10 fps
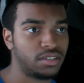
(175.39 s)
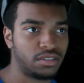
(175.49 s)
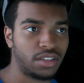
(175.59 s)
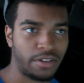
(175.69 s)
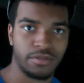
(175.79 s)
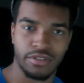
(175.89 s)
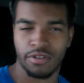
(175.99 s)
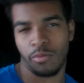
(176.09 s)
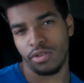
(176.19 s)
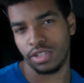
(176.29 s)
and they were
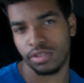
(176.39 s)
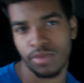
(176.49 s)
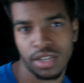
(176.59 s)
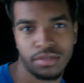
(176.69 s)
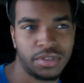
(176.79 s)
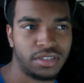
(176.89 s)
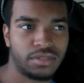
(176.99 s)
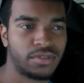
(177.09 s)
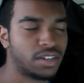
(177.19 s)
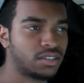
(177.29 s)
throwing more than just rocks. It wasn't
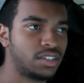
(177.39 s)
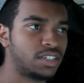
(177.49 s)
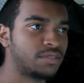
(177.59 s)
just rocks.